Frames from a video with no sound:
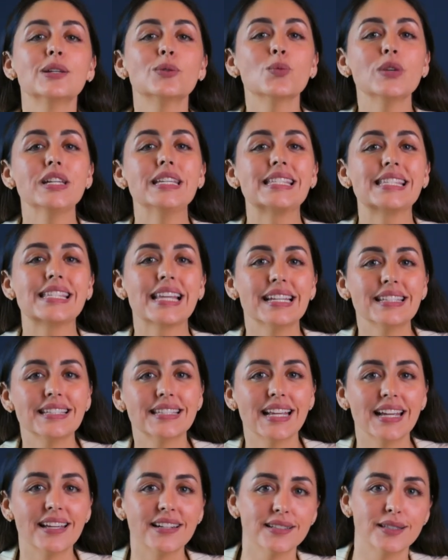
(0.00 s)
can we
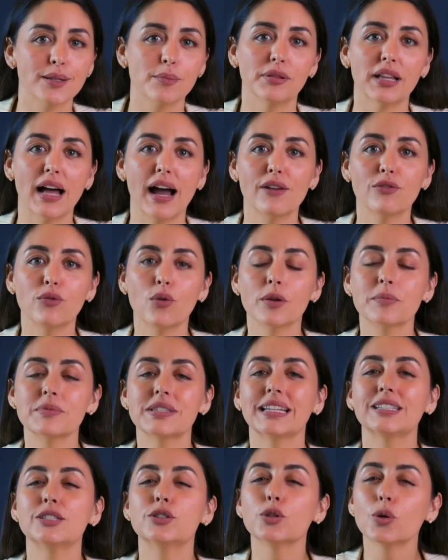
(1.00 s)
send data to
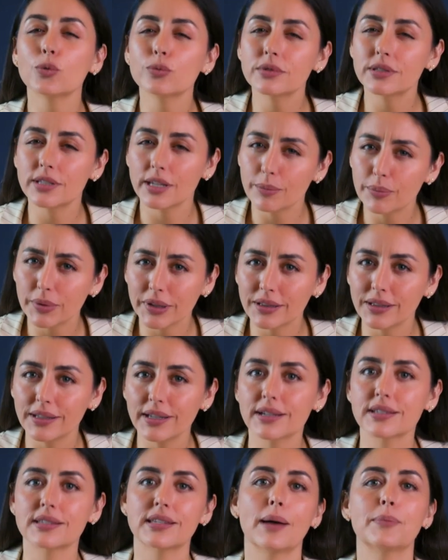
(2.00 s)
platforms that don't
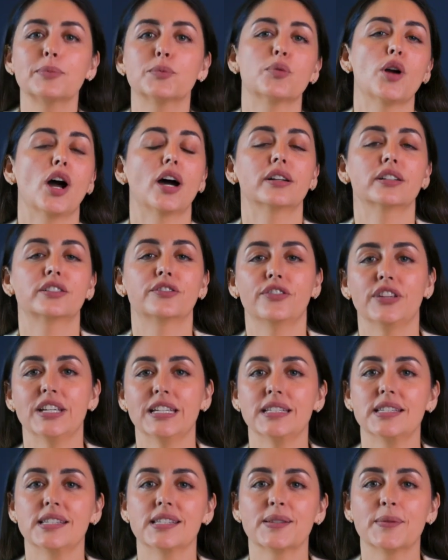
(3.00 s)
typically accept product
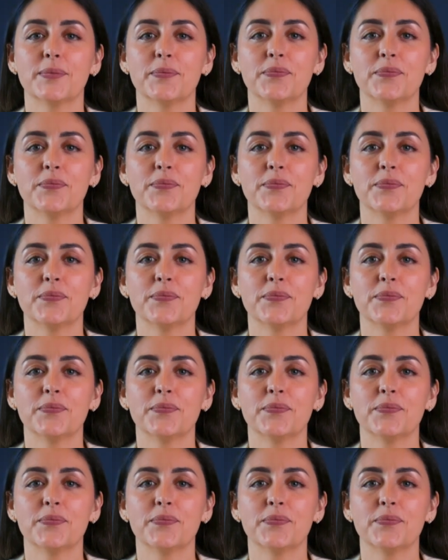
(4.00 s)
feeds?